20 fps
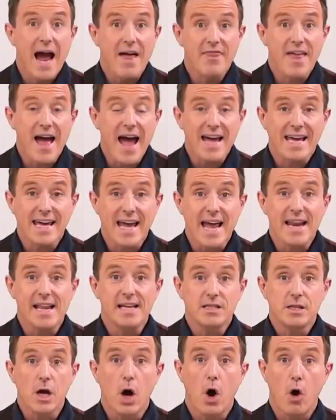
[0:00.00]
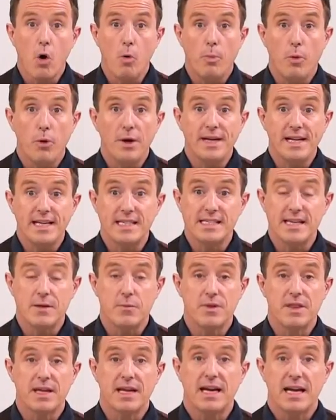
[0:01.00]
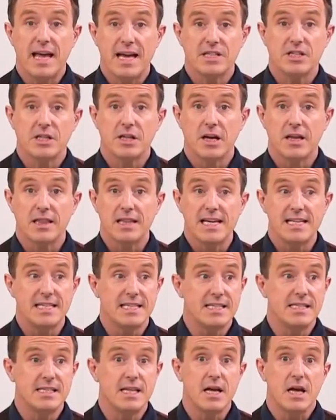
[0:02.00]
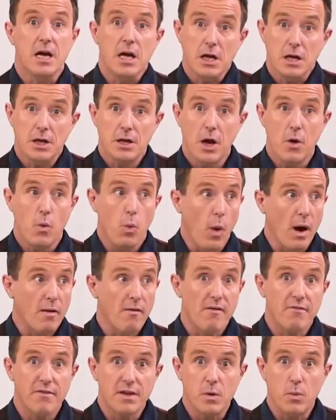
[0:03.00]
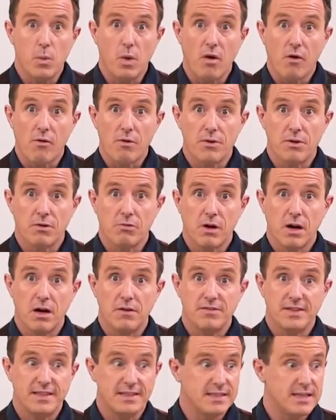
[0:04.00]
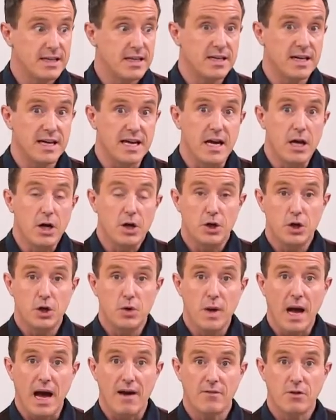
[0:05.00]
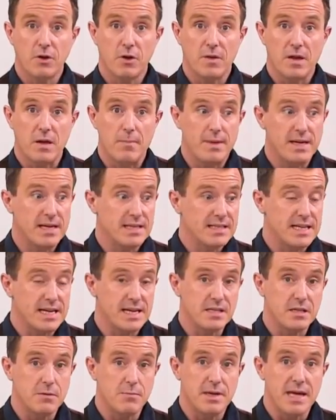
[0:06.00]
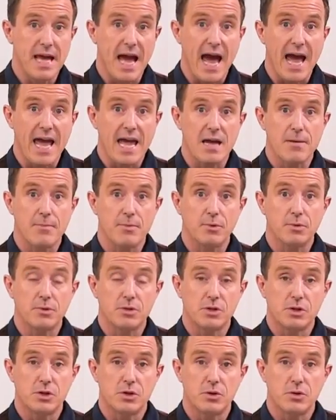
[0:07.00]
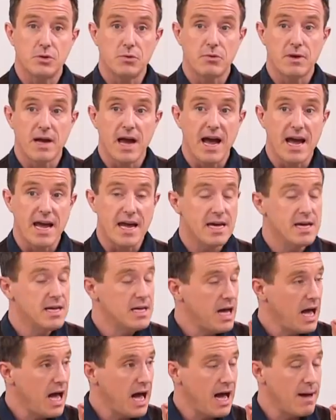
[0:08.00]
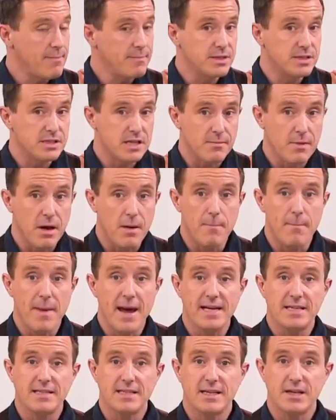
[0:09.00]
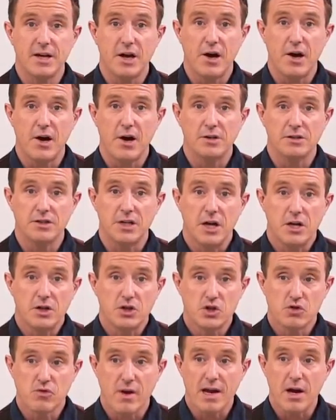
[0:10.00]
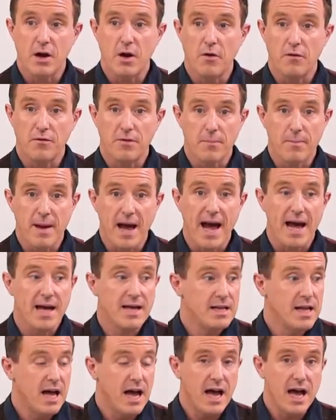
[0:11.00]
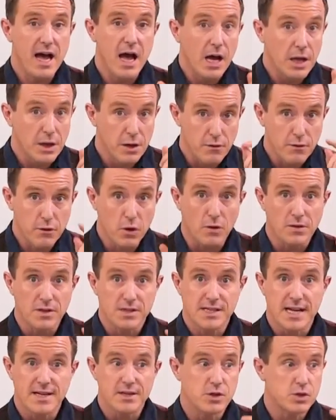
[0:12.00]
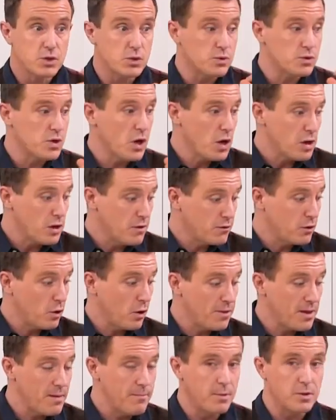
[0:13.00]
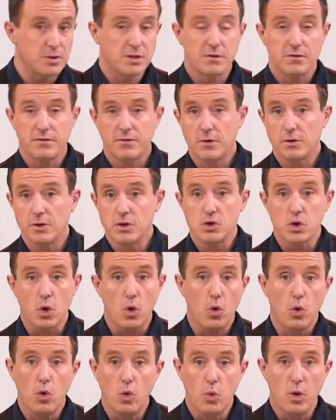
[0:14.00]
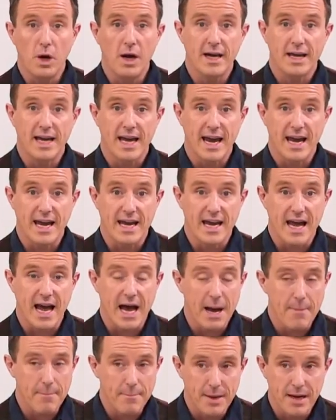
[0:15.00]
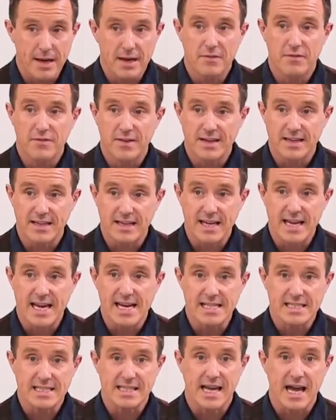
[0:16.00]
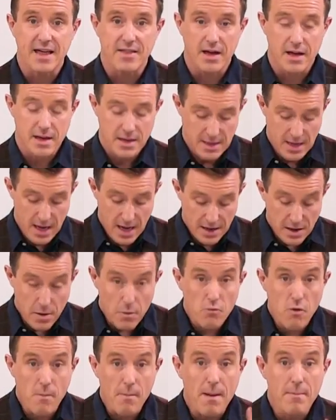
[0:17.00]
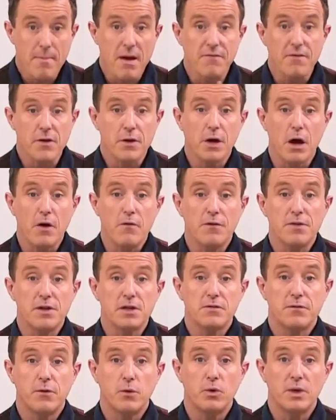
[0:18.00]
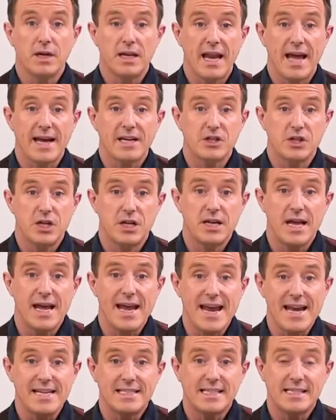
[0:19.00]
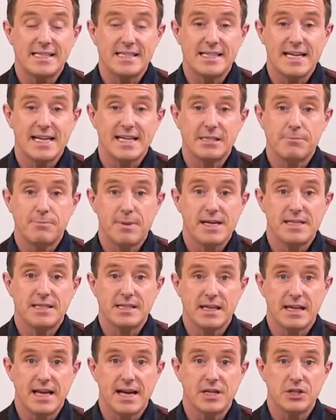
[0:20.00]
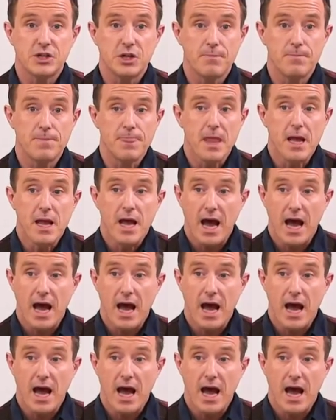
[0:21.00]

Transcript: And that again is the whole point, isn't it, with a collection like this, is that, you know, wherever you are on your crafting journey, you have got the ability to be able to create um, some amazing cards straight off the bat. Uh, you've got the stencils, you've got the embossing folders all working um, perfectly together. Remember, if you go for this full collection, it is a six-piece collection.